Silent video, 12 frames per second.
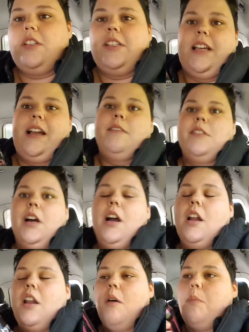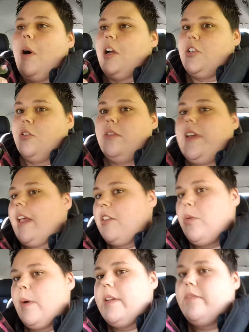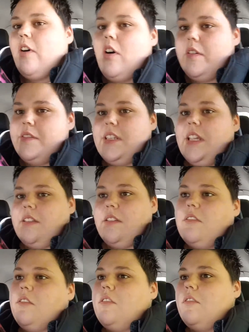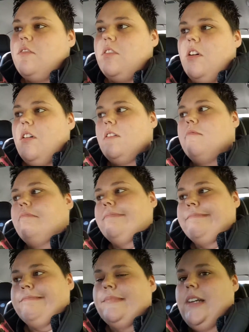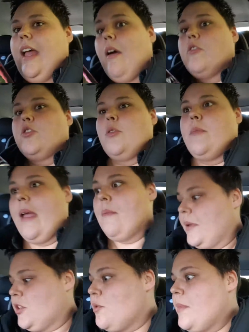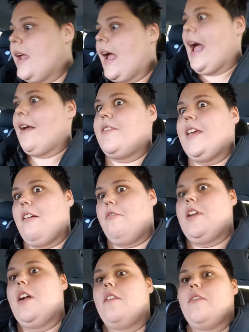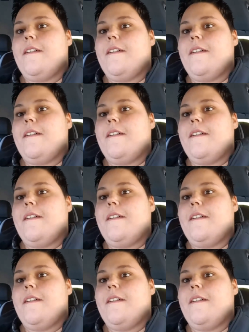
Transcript: sounds like a lot, but I do get 25 sins, so it'll, it'll be something I have to get rid of